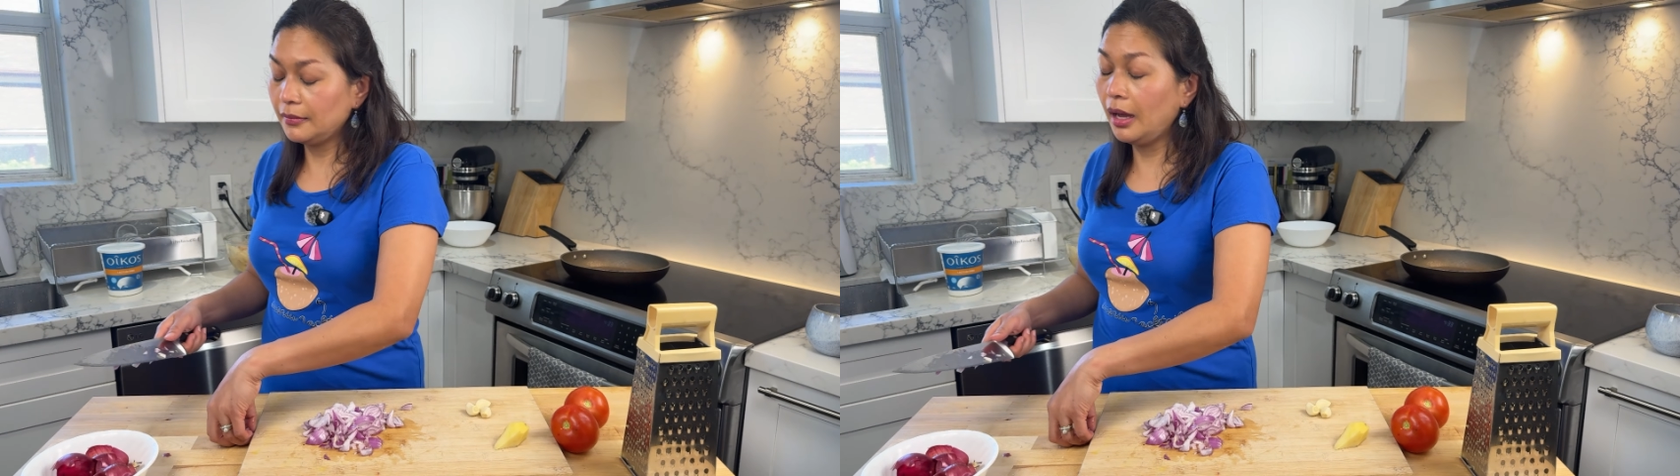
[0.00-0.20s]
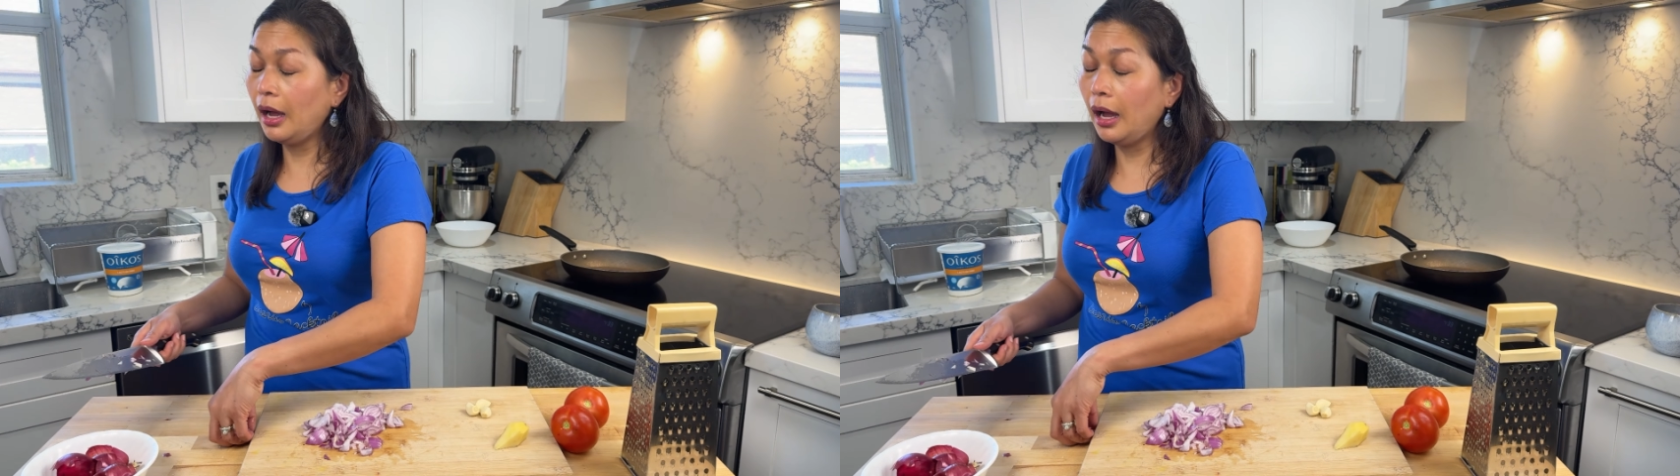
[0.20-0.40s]

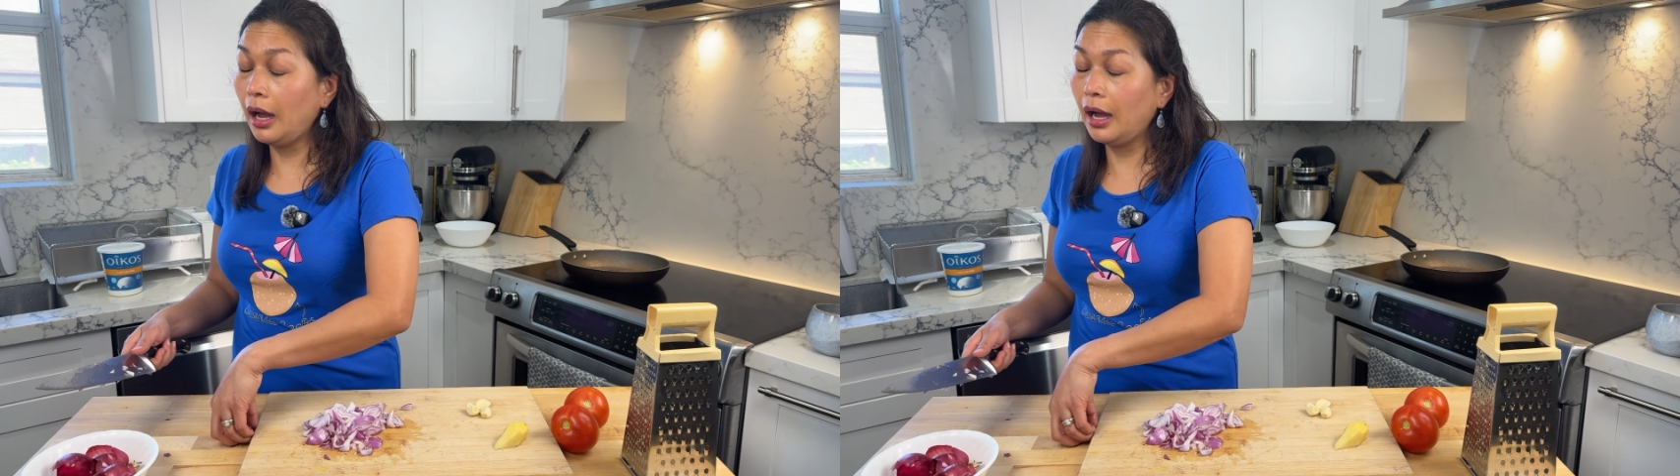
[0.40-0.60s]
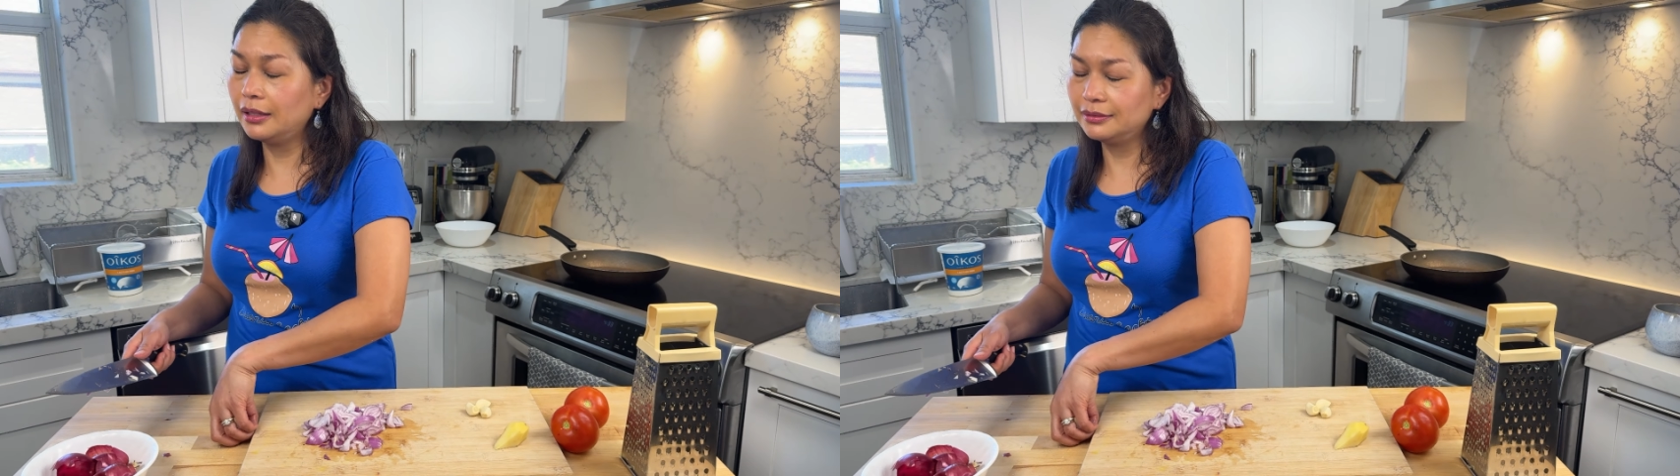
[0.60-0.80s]
Ugh.